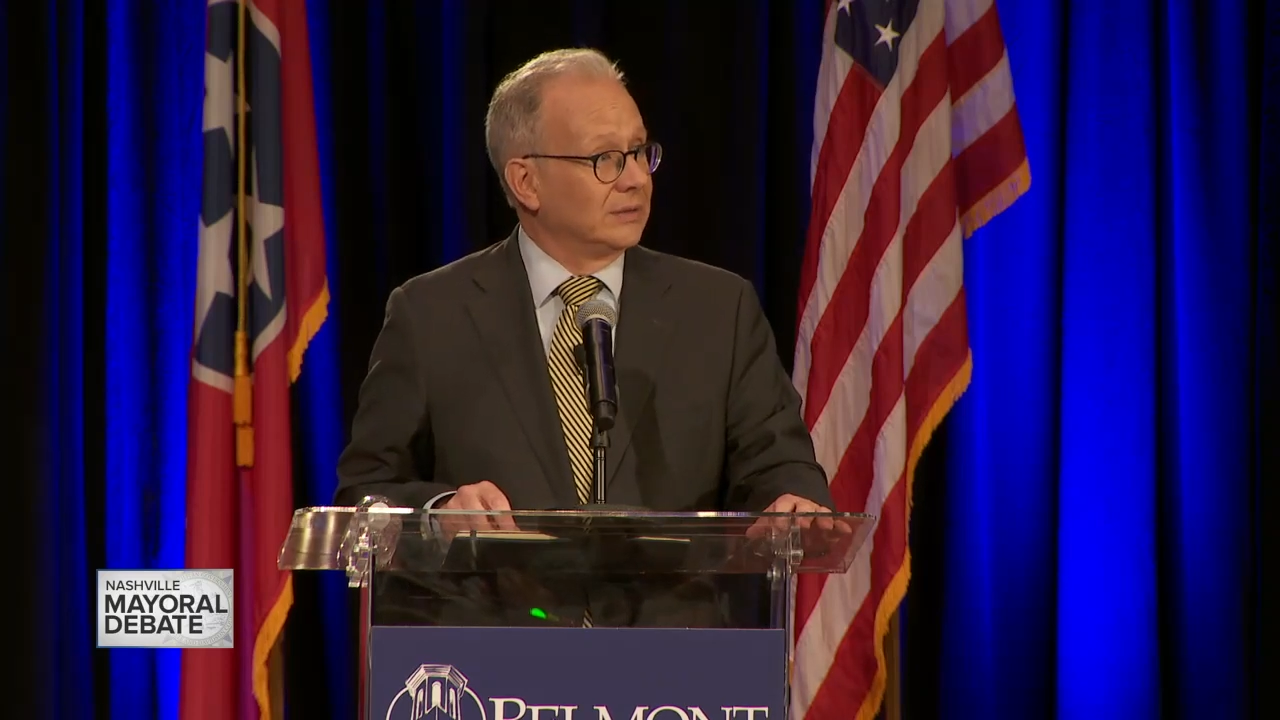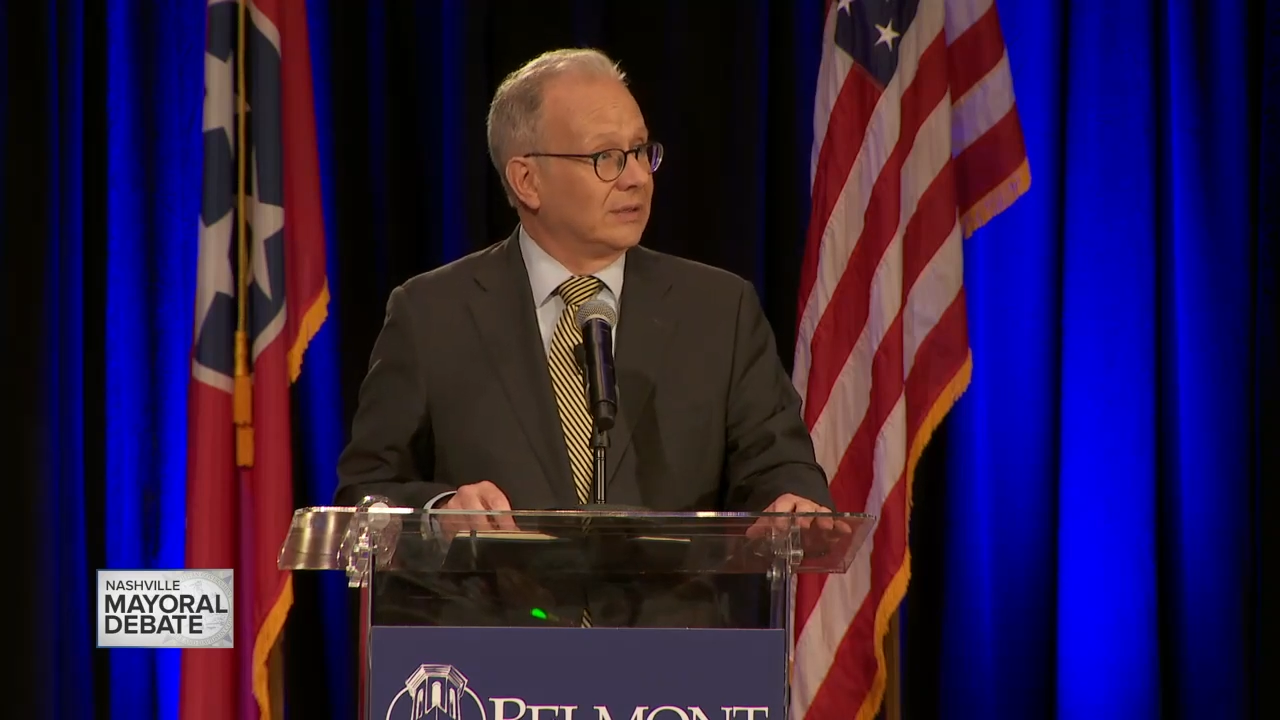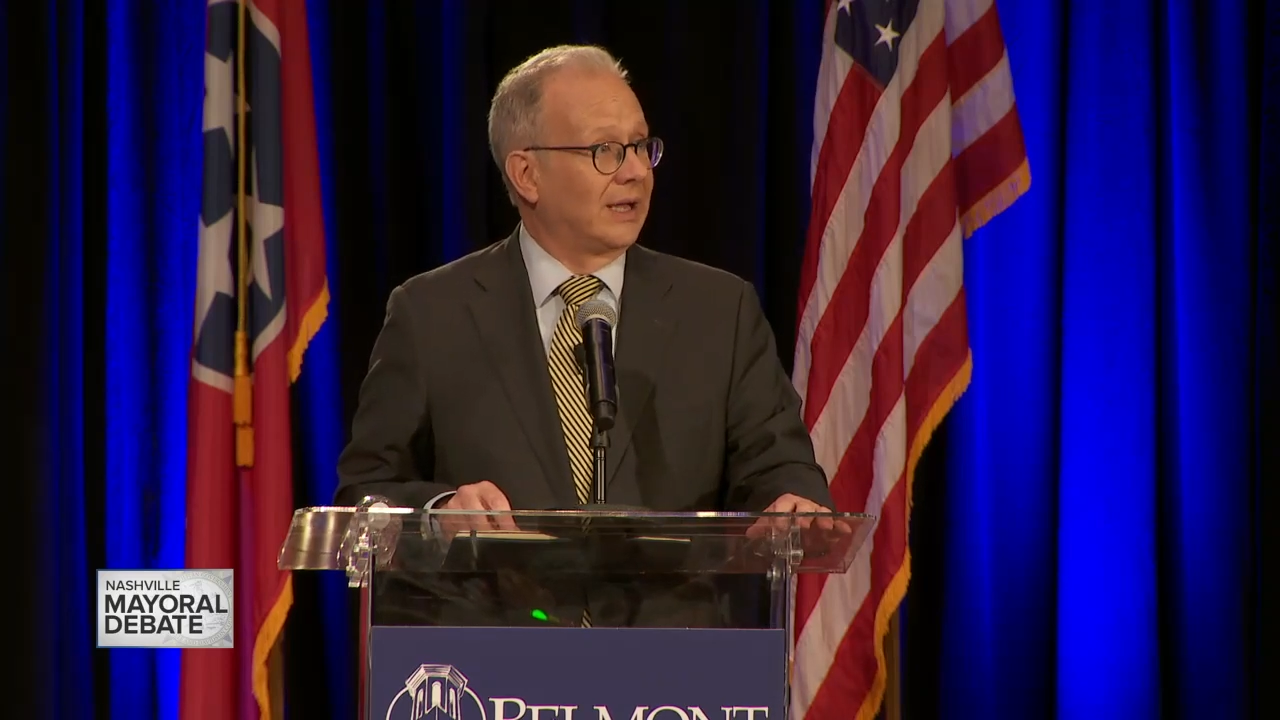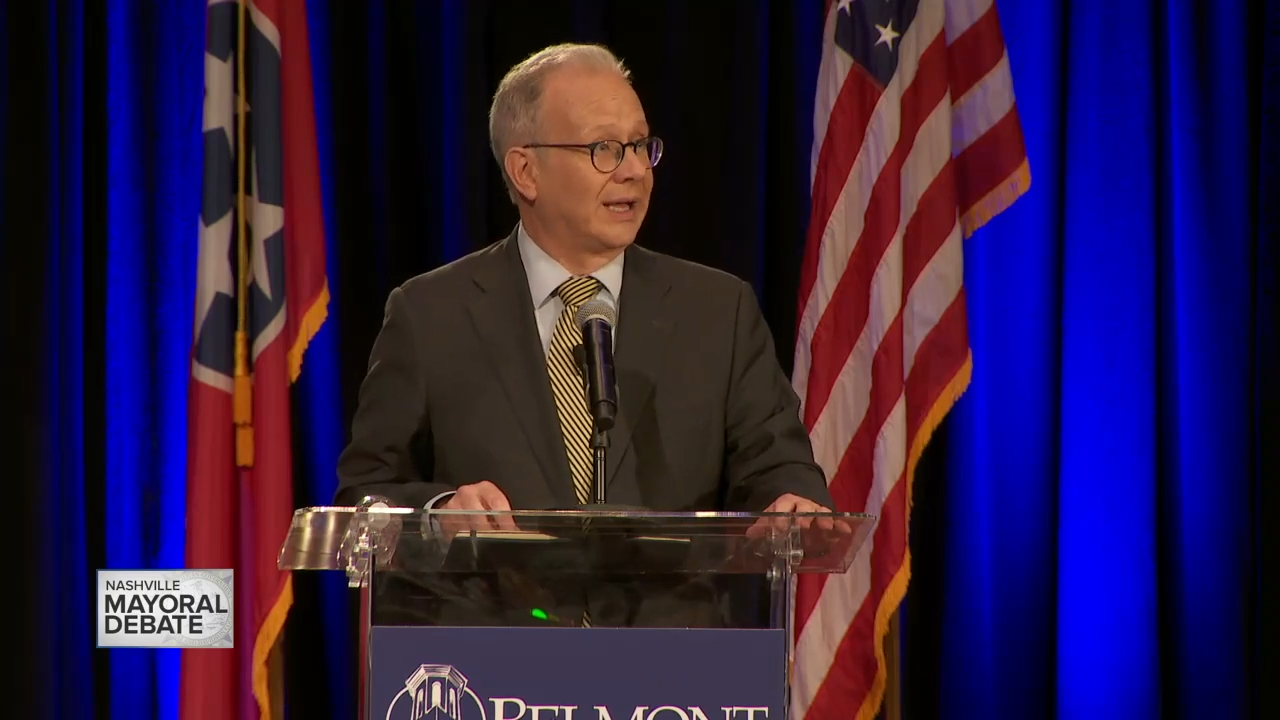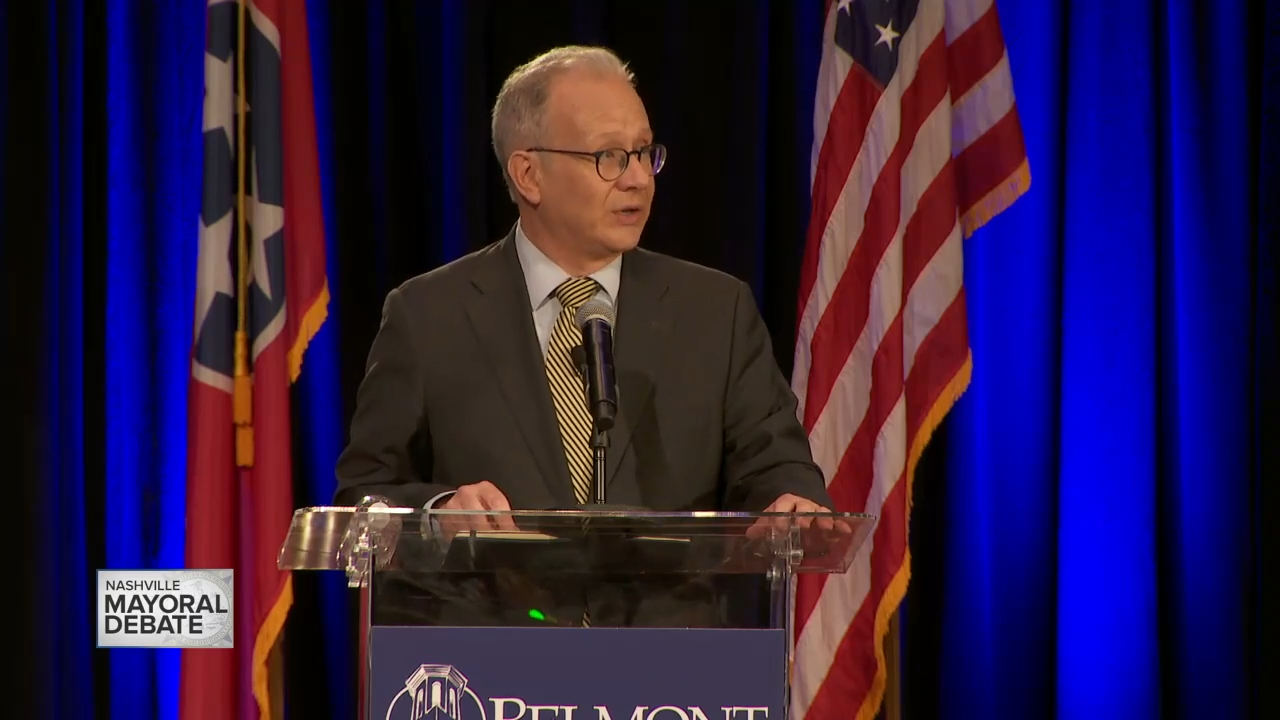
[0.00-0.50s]

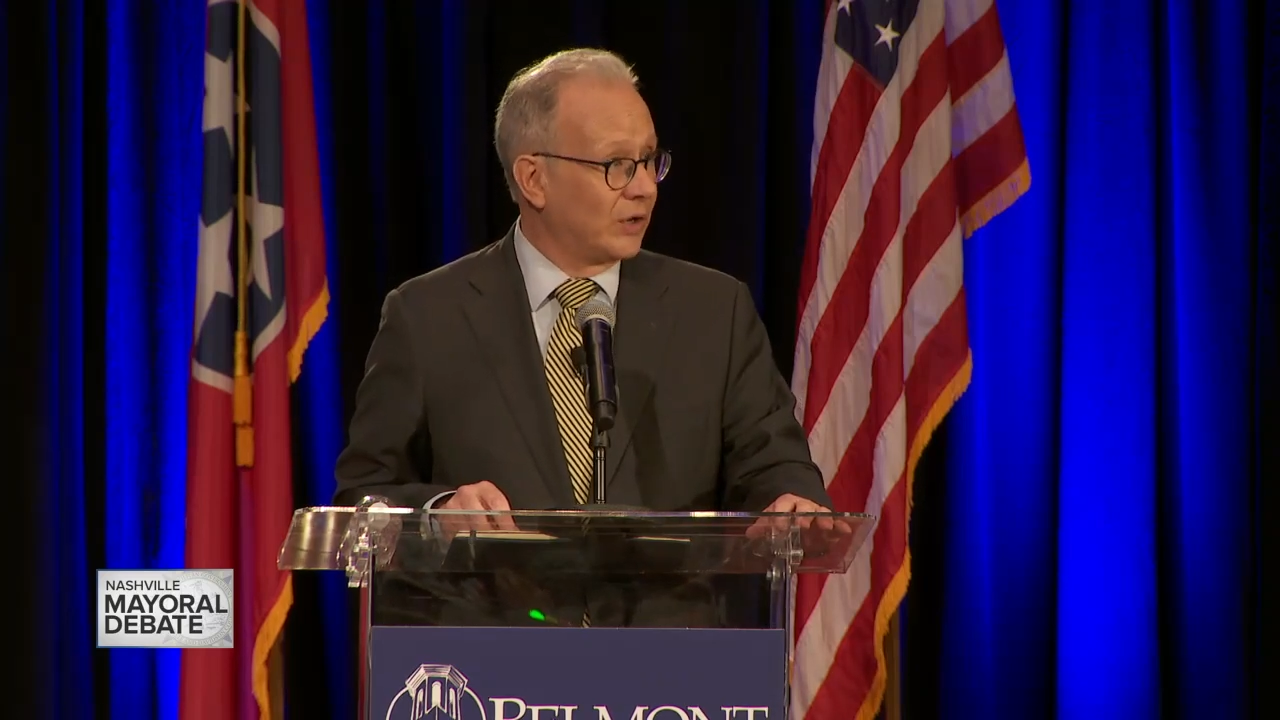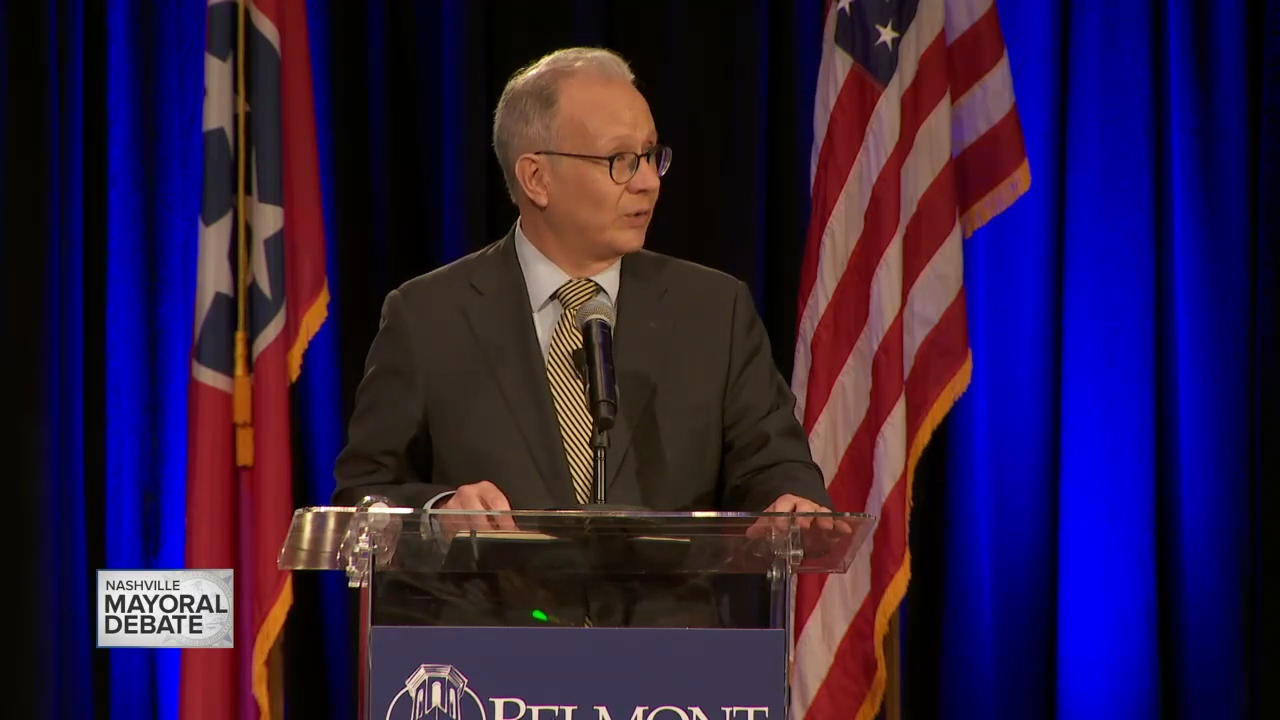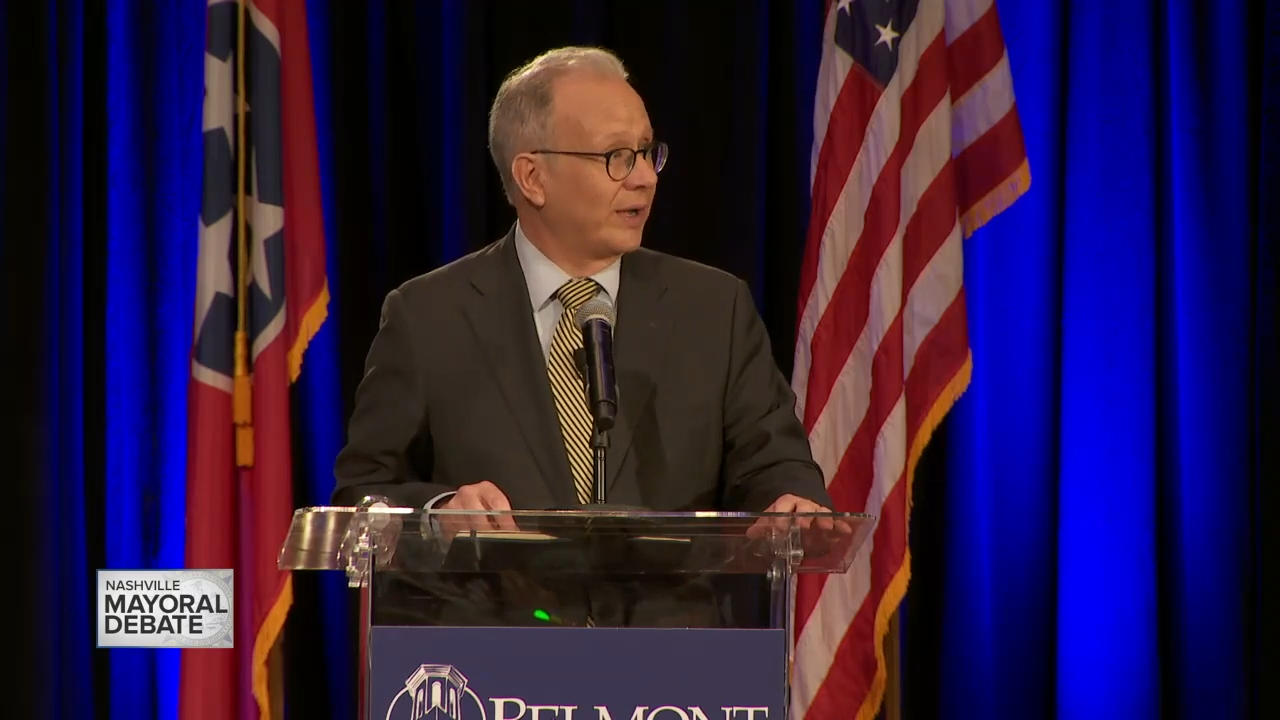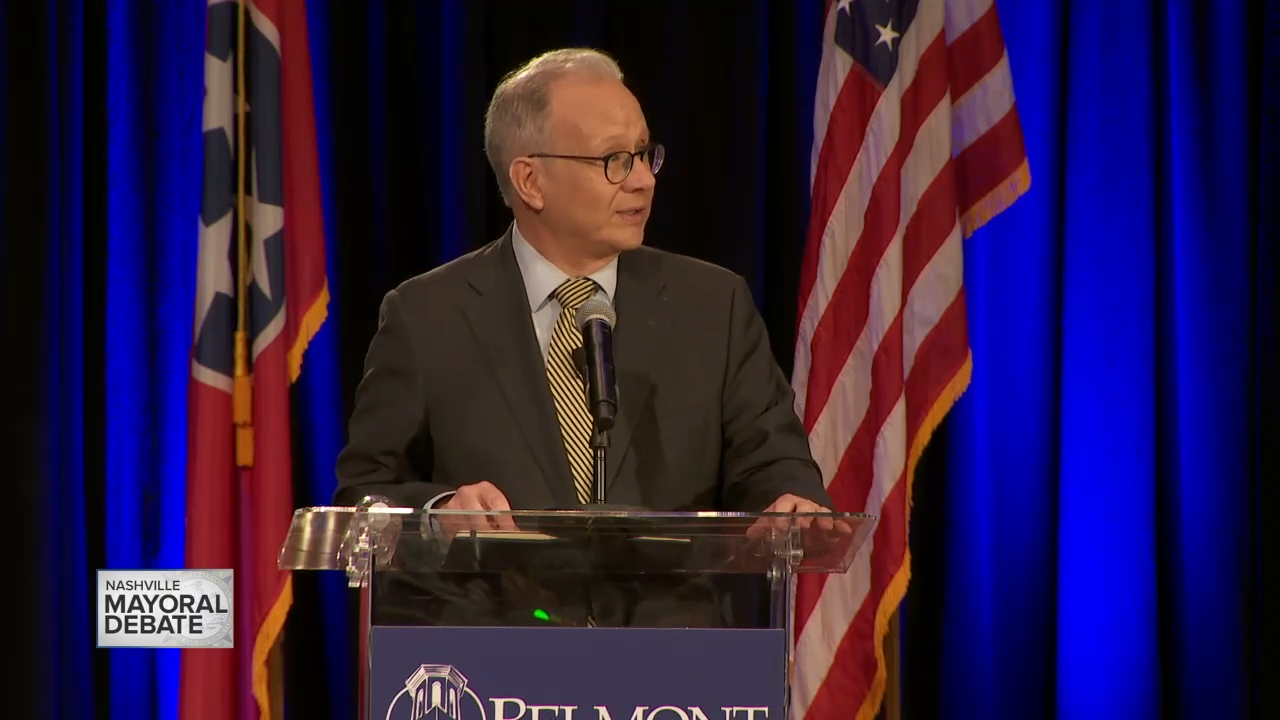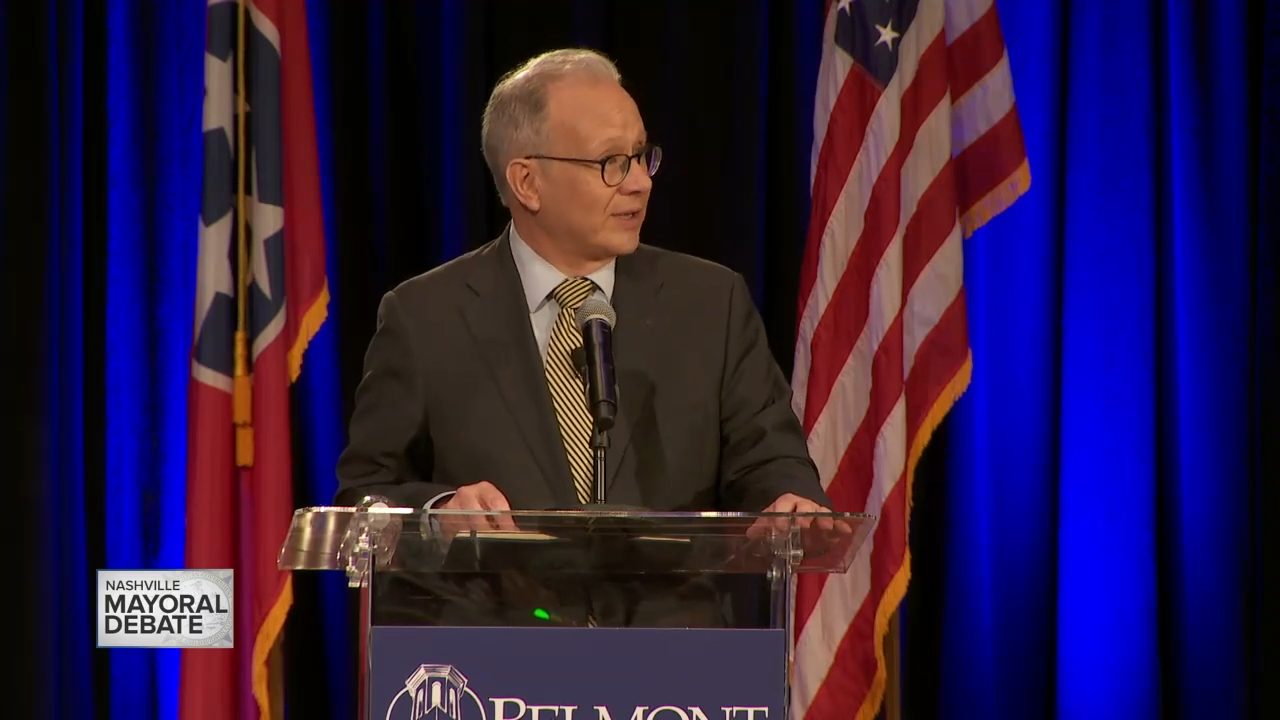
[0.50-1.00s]
I know, as